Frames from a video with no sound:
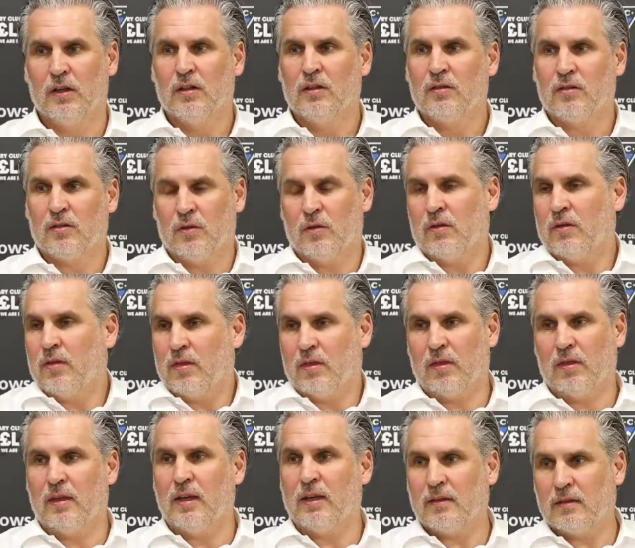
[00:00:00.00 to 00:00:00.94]
So, and
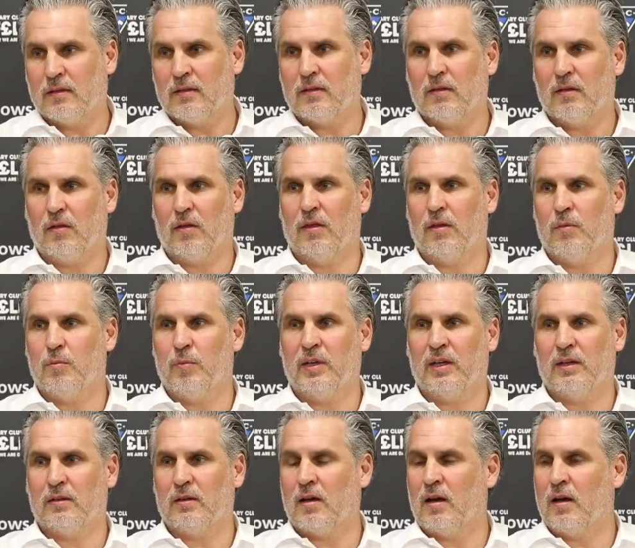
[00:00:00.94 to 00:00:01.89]
that's the
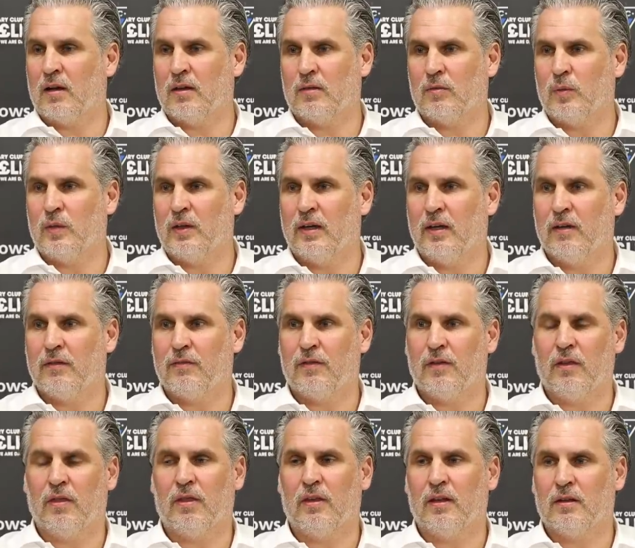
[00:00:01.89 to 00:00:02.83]
big target we have,
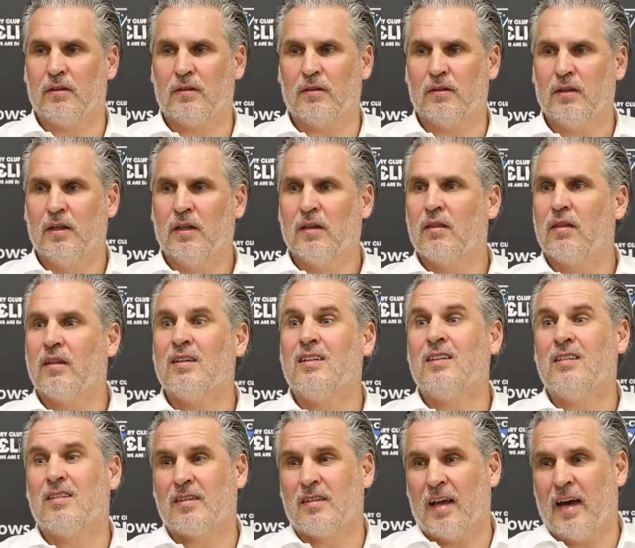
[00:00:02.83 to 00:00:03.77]
and that's the
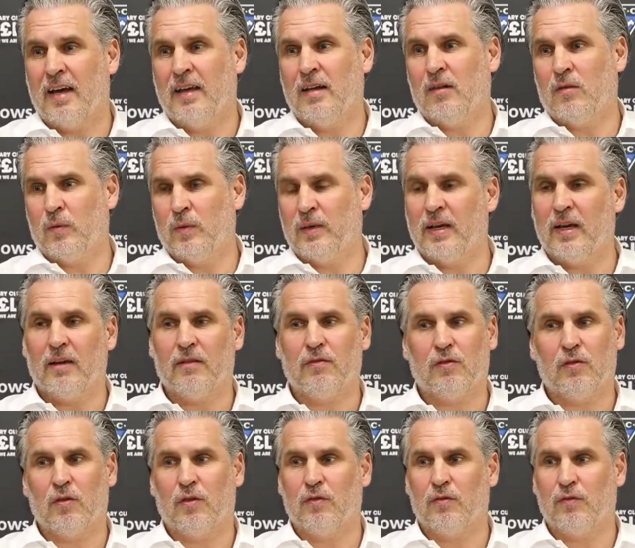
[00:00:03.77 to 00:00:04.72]
desire we have
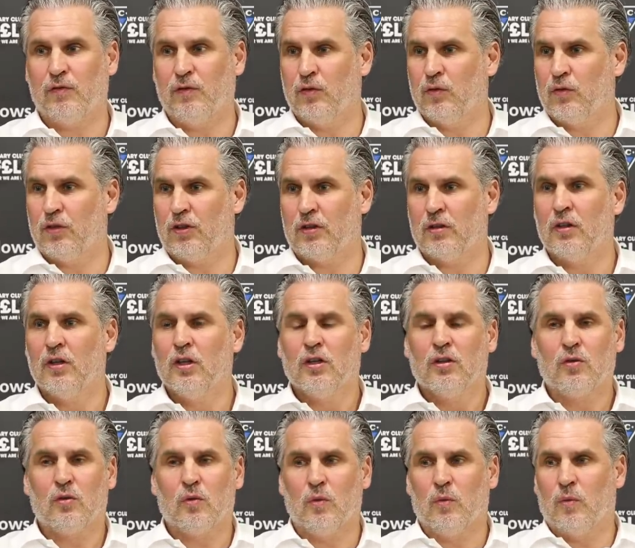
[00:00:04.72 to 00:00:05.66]
for the future,
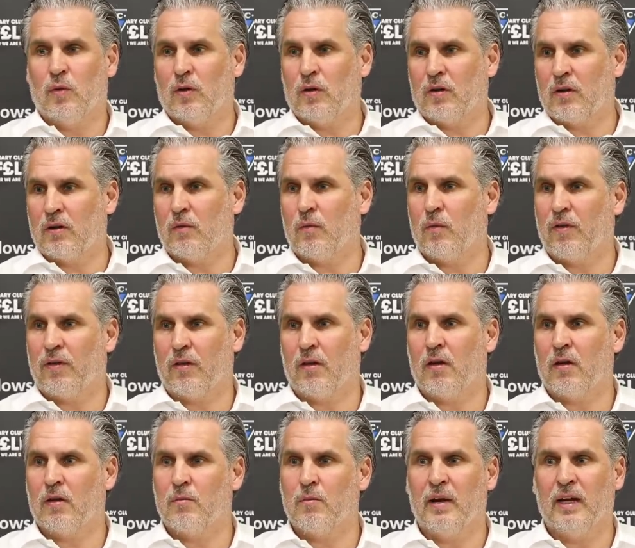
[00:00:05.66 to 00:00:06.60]
to work with
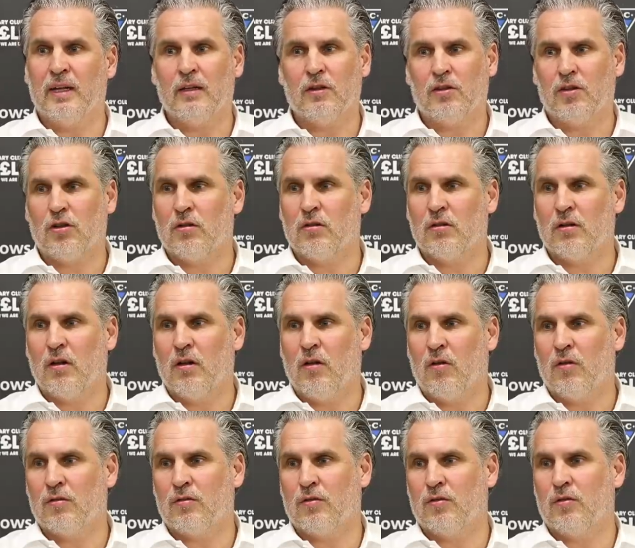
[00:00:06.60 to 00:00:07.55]
a manager on the
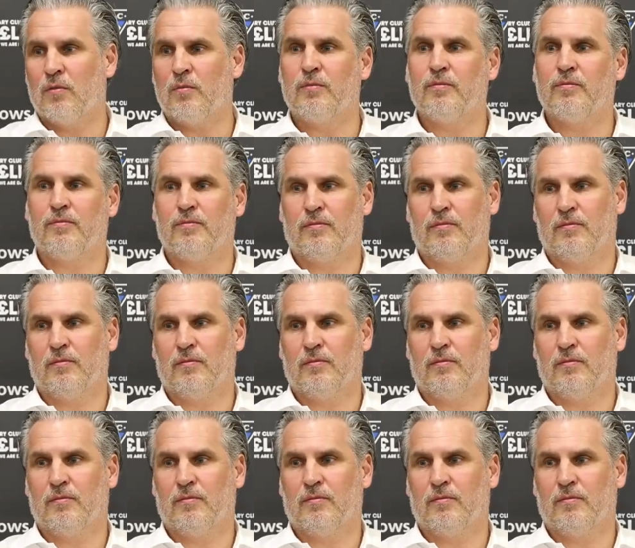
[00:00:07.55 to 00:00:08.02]
long term.